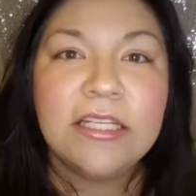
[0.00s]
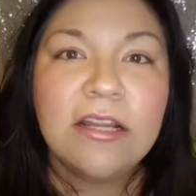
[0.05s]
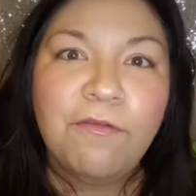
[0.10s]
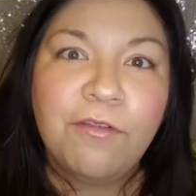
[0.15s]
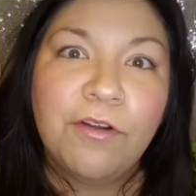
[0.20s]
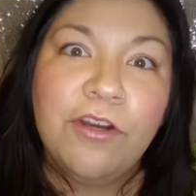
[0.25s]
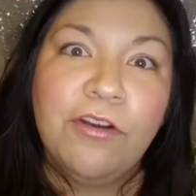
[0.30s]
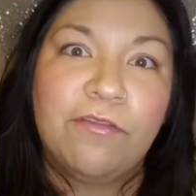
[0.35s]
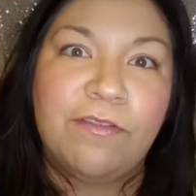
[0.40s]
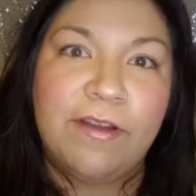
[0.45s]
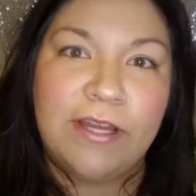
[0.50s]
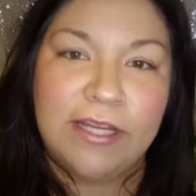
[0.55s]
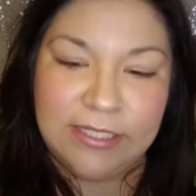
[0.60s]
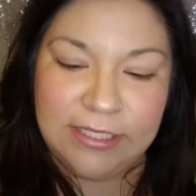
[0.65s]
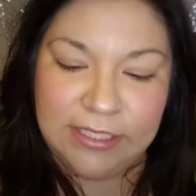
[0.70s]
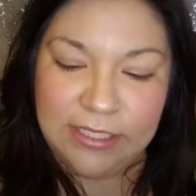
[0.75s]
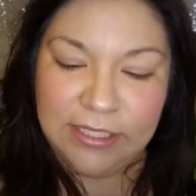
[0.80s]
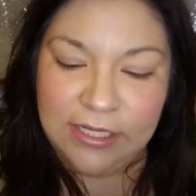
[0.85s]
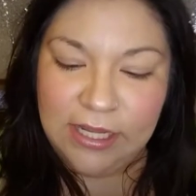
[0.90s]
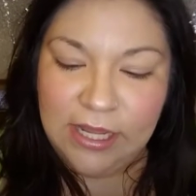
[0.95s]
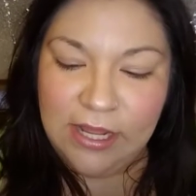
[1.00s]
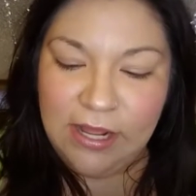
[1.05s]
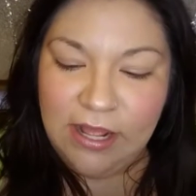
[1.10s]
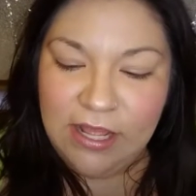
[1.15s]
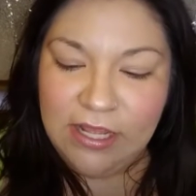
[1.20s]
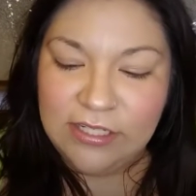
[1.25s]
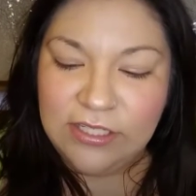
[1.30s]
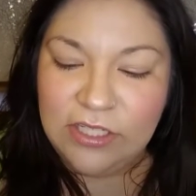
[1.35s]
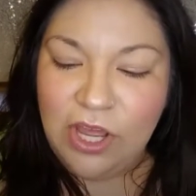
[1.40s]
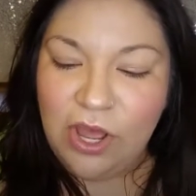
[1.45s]
on your face.
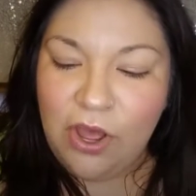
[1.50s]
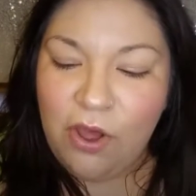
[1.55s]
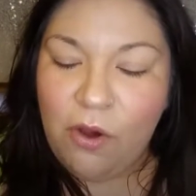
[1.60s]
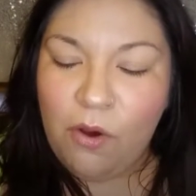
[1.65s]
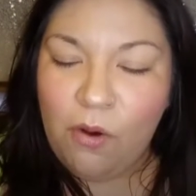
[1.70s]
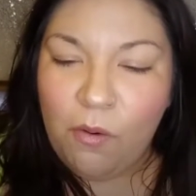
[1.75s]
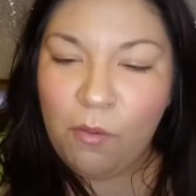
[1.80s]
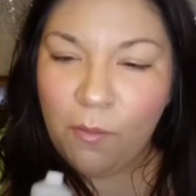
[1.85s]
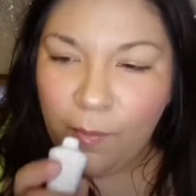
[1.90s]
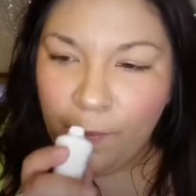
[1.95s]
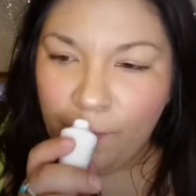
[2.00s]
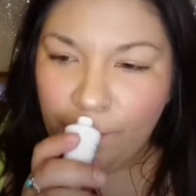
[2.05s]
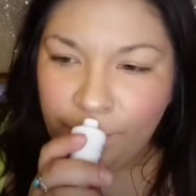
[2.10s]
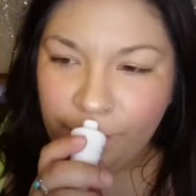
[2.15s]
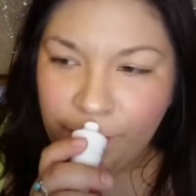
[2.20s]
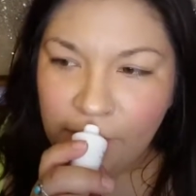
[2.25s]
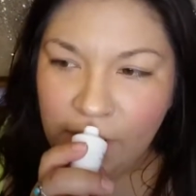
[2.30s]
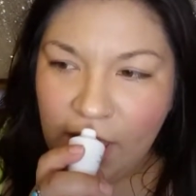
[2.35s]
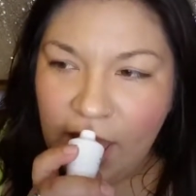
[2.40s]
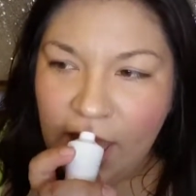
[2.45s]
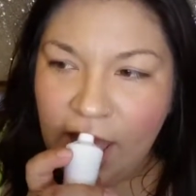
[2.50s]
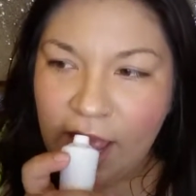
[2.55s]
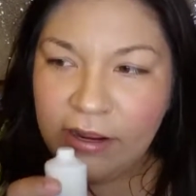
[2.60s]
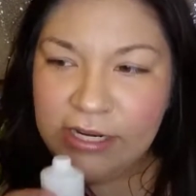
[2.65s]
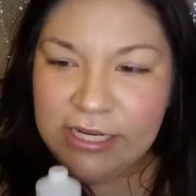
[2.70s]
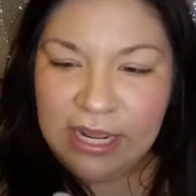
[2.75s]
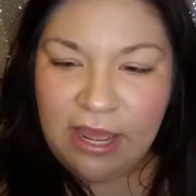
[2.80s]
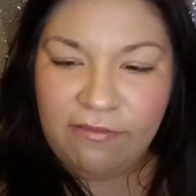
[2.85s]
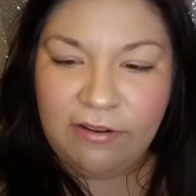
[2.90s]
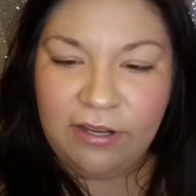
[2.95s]
So I
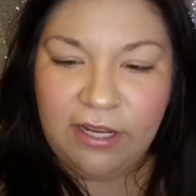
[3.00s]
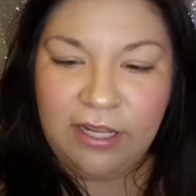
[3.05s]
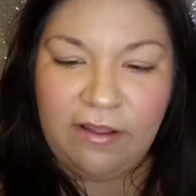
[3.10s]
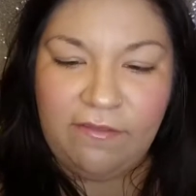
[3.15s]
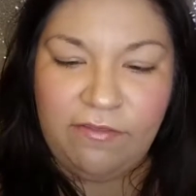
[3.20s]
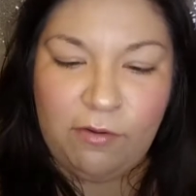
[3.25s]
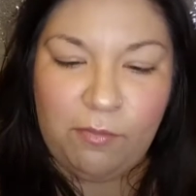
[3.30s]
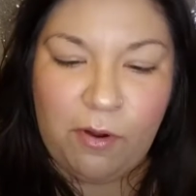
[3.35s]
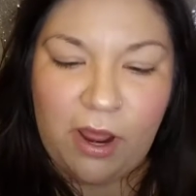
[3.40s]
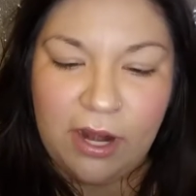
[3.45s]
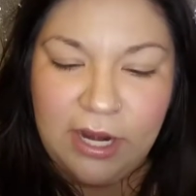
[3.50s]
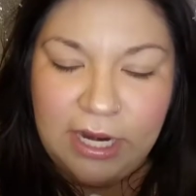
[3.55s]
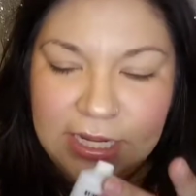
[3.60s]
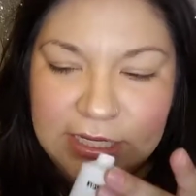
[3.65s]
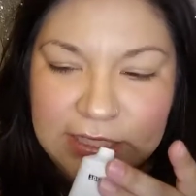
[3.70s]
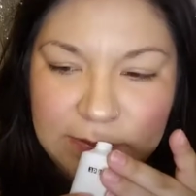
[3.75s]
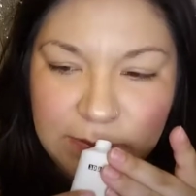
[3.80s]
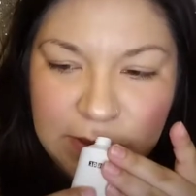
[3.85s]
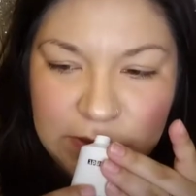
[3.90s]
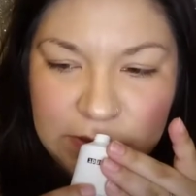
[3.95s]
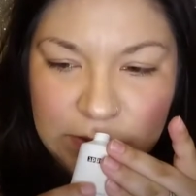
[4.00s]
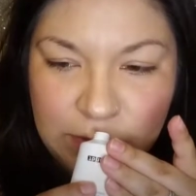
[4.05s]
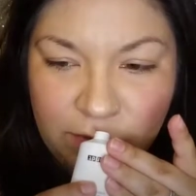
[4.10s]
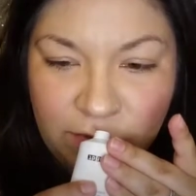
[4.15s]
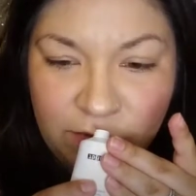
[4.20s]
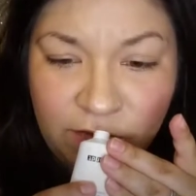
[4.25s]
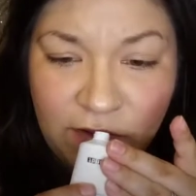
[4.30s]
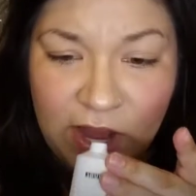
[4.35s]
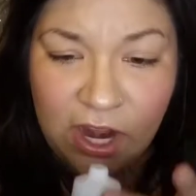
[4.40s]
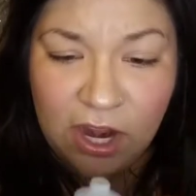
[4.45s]
definitely love their product. It smells
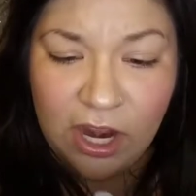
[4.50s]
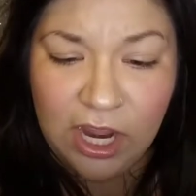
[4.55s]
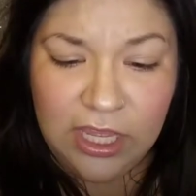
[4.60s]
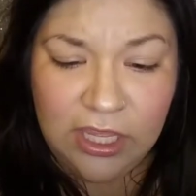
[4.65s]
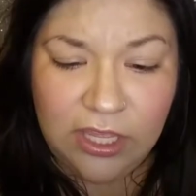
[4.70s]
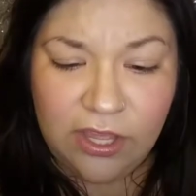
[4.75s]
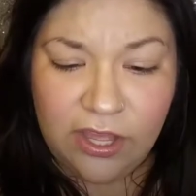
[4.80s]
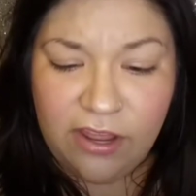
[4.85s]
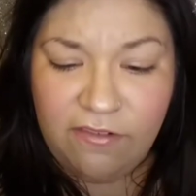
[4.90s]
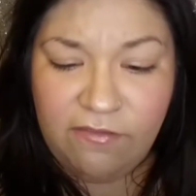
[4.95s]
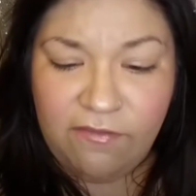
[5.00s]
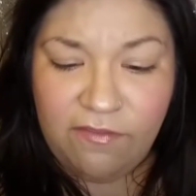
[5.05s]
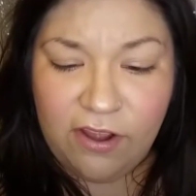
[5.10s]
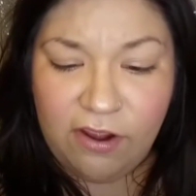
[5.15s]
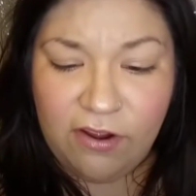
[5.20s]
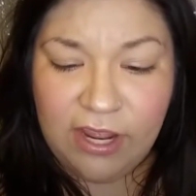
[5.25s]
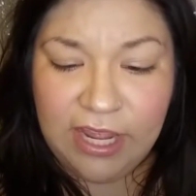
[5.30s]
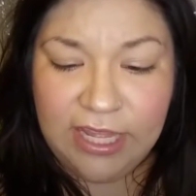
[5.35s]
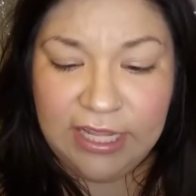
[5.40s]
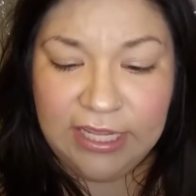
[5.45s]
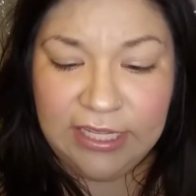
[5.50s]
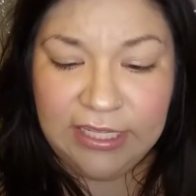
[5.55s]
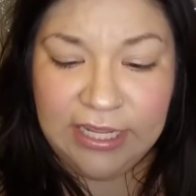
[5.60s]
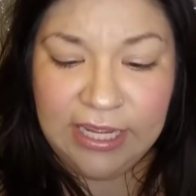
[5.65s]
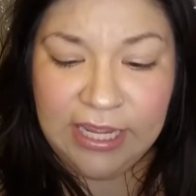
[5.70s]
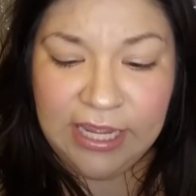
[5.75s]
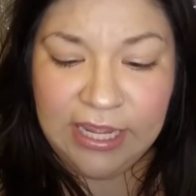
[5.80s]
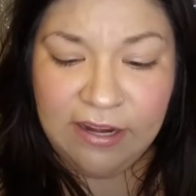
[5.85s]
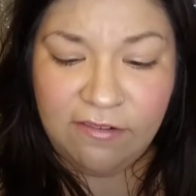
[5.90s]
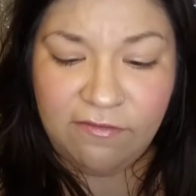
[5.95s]
very good, very
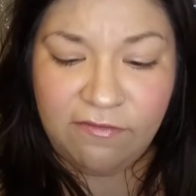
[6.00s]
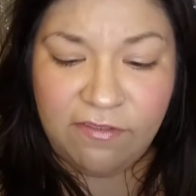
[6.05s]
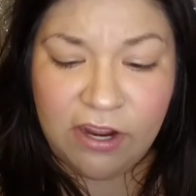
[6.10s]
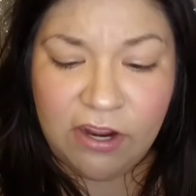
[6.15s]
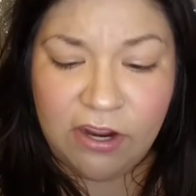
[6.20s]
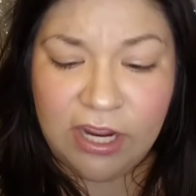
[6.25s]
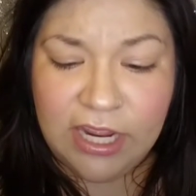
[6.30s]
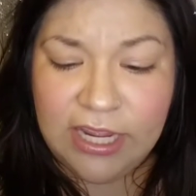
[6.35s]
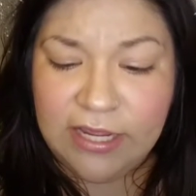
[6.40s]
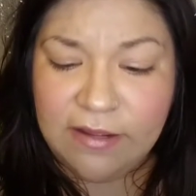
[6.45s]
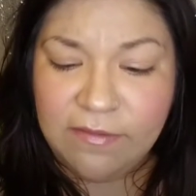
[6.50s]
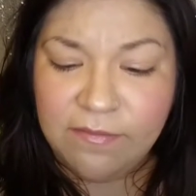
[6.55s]
clean, very